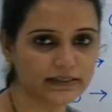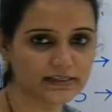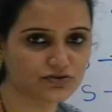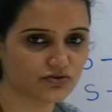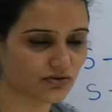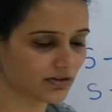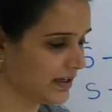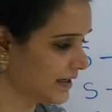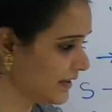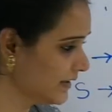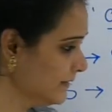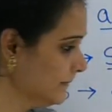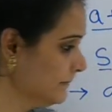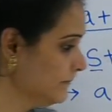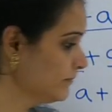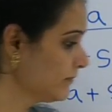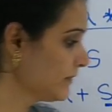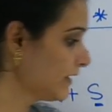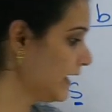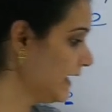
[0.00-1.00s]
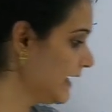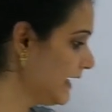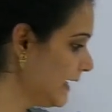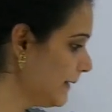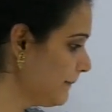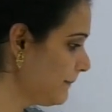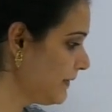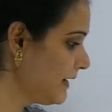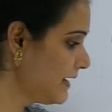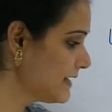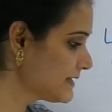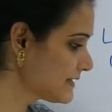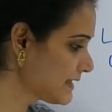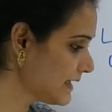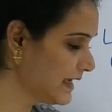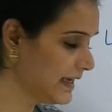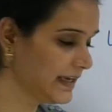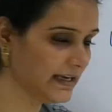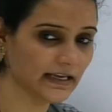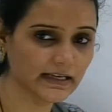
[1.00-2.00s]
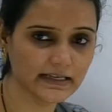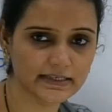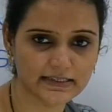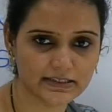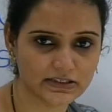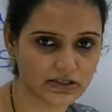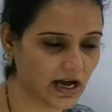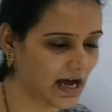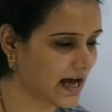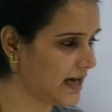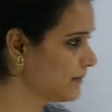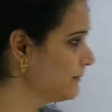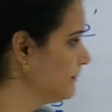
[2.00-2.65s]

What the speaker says: the string A plus A star